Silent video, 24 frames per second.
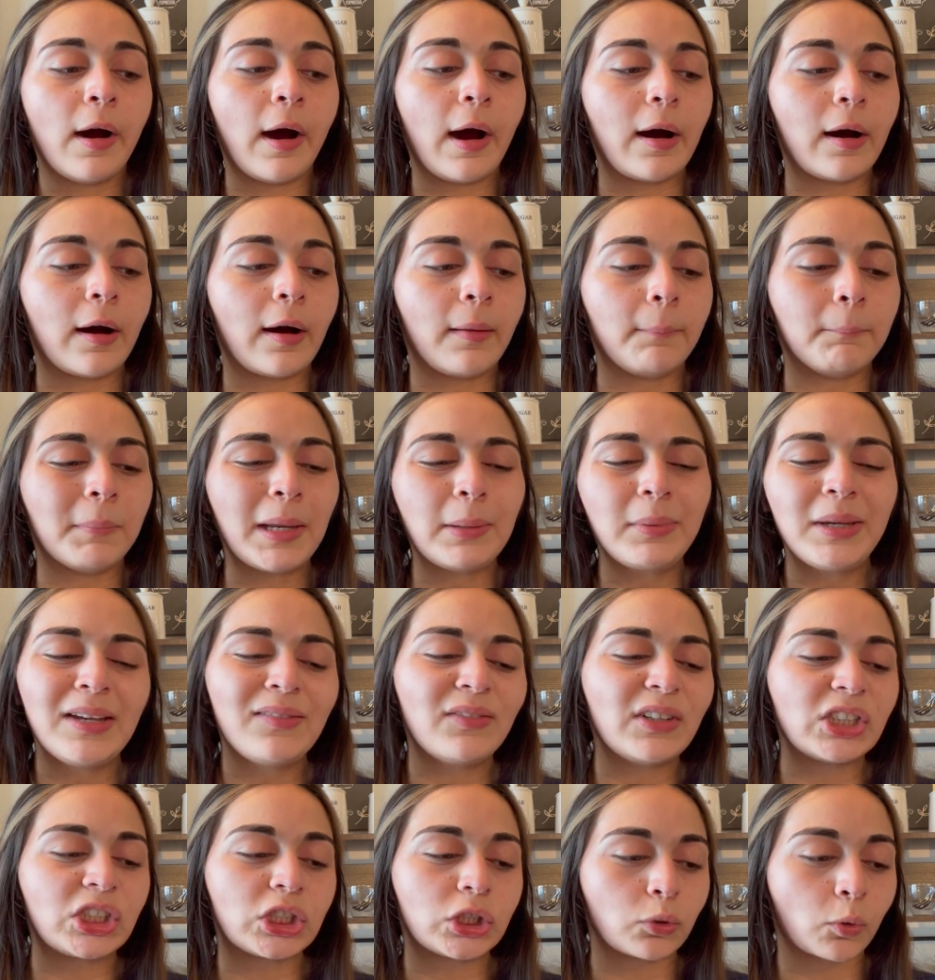um, maybe
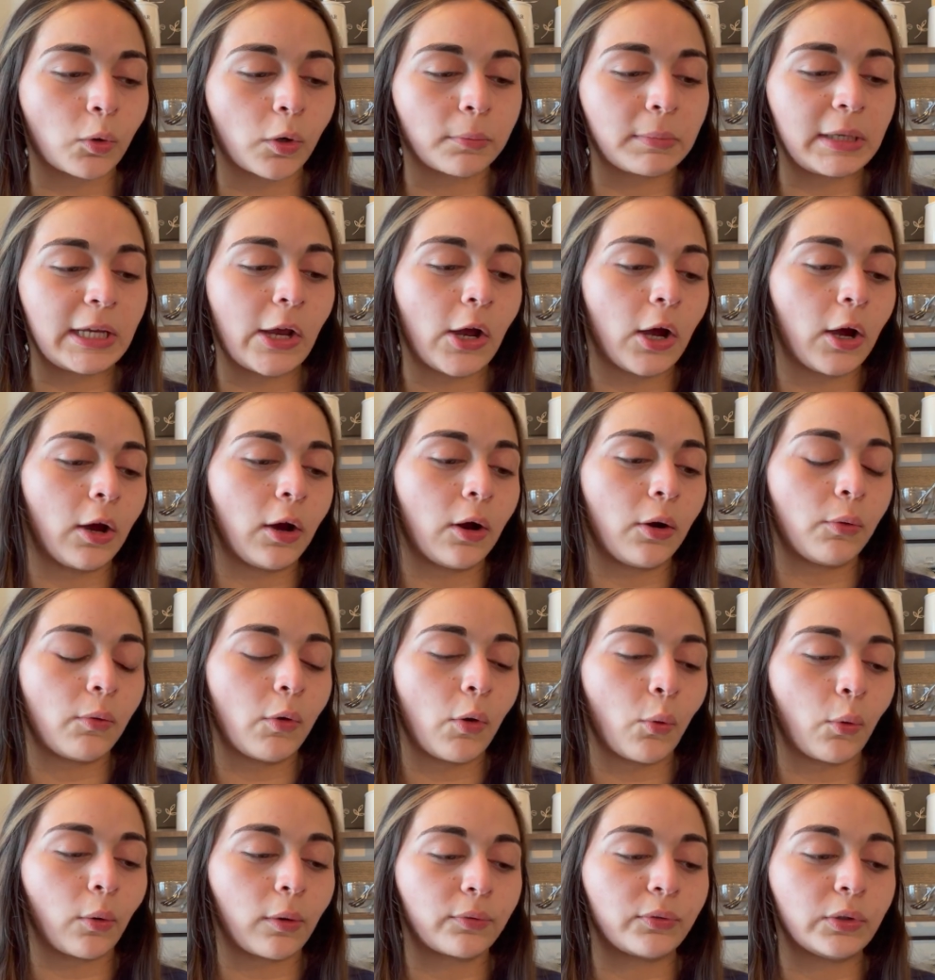even Stormio,
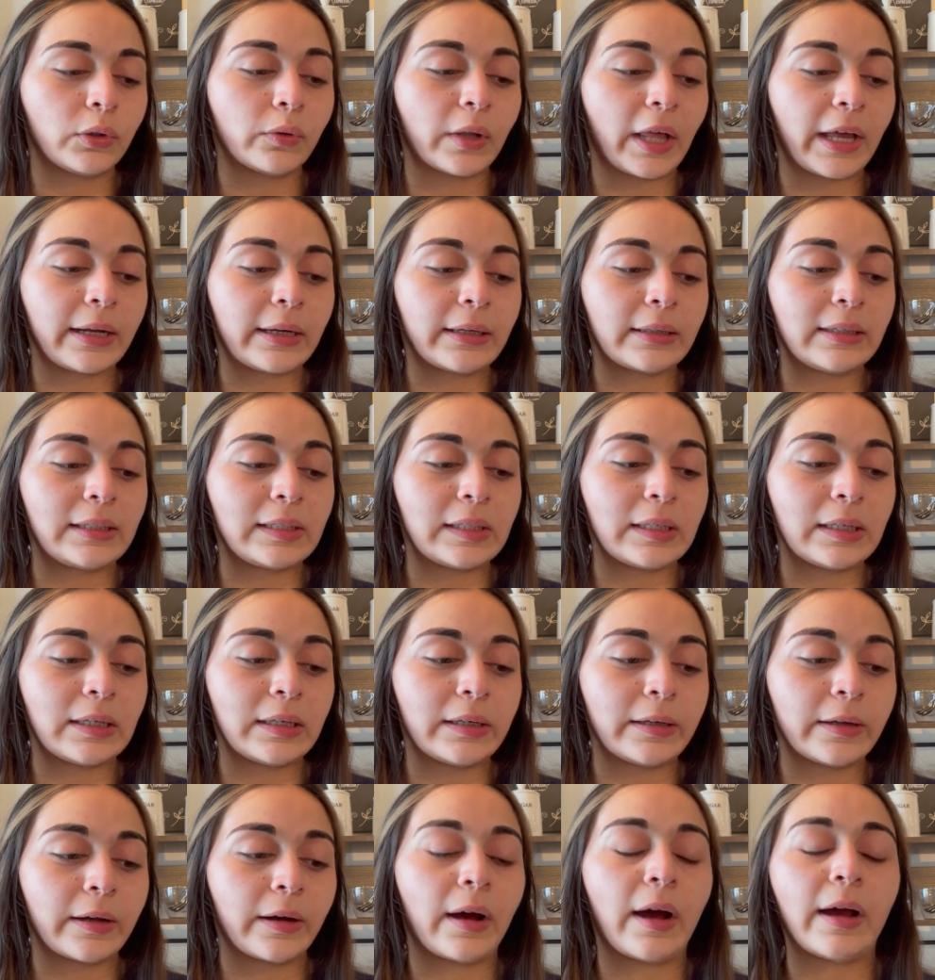or if you like
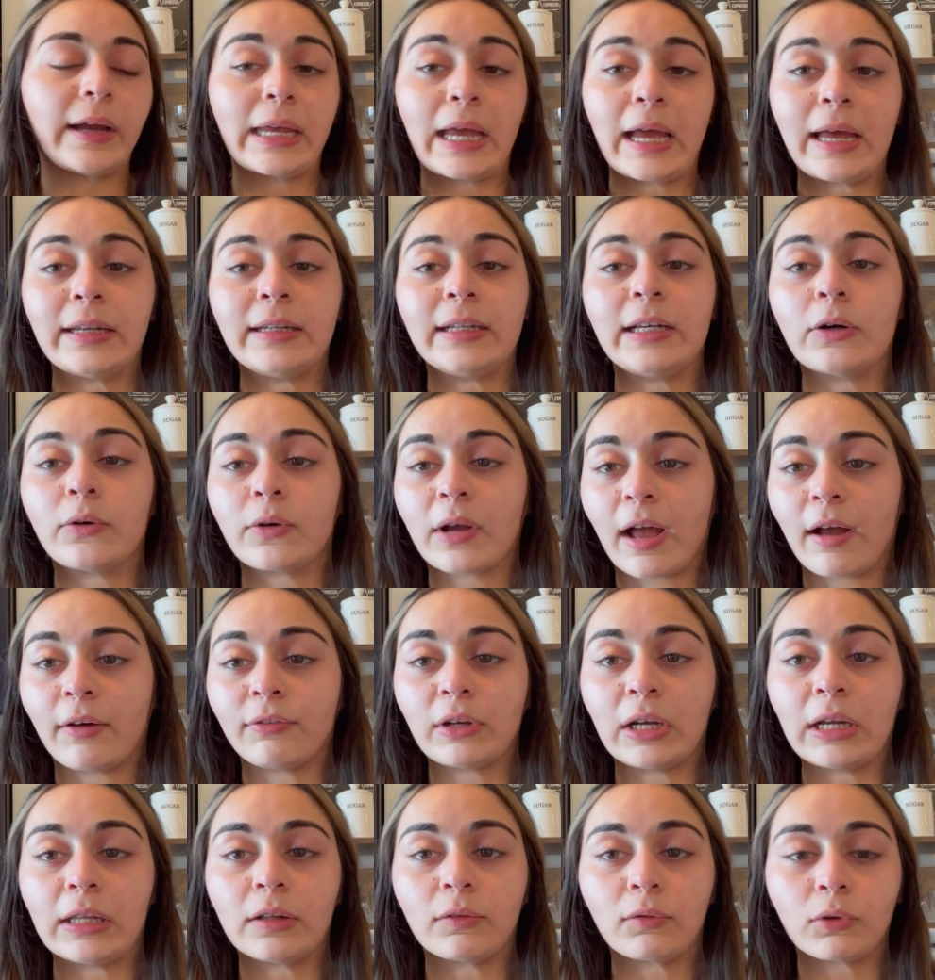the, again, Il
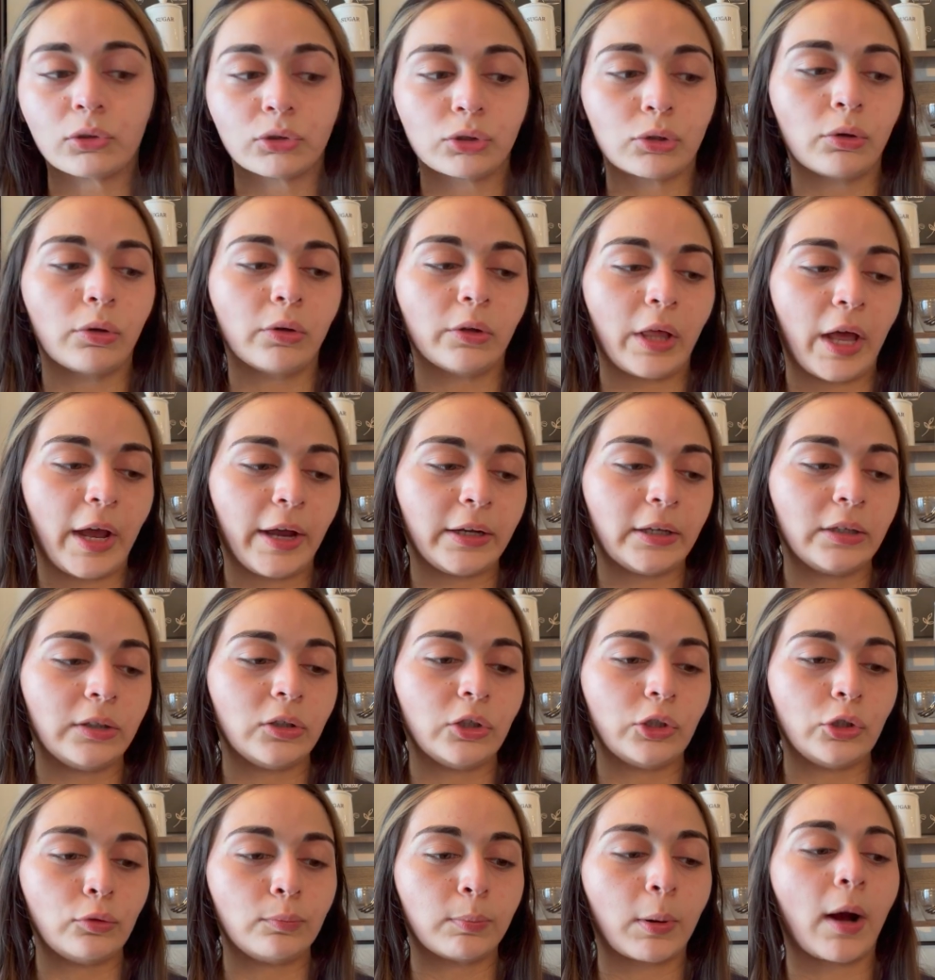Caffè and the Vertuo line,
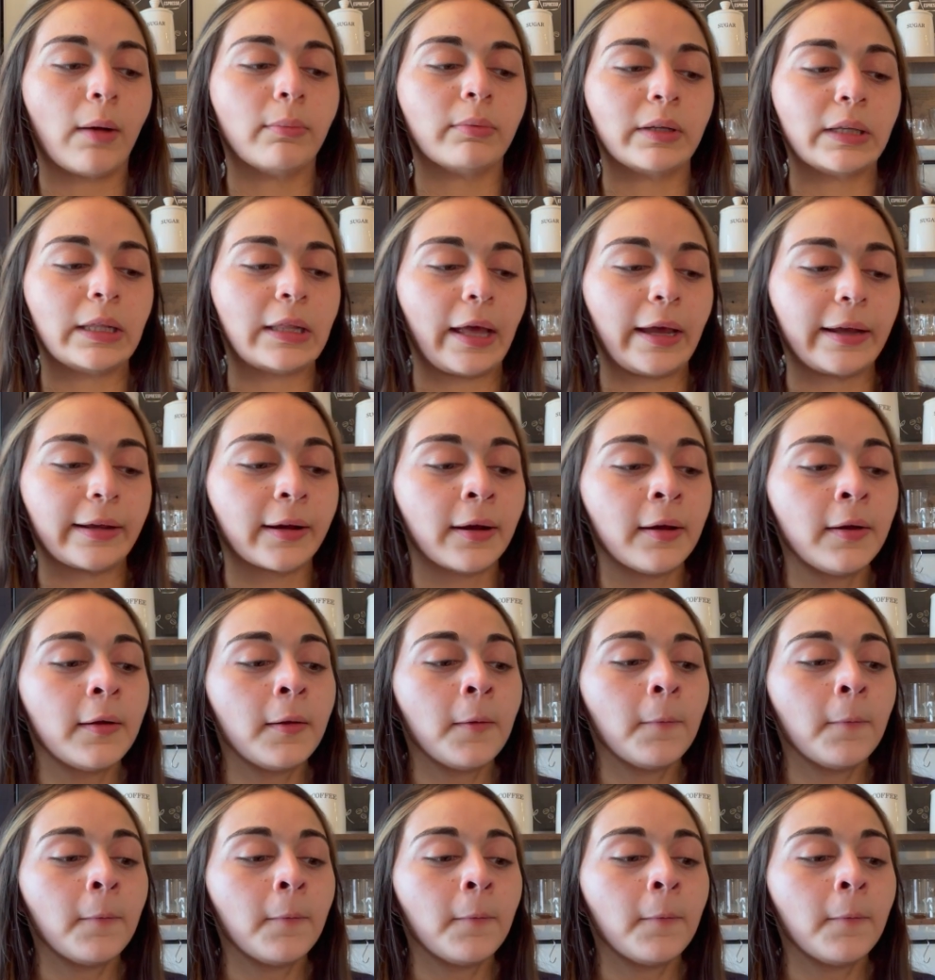you'd probably like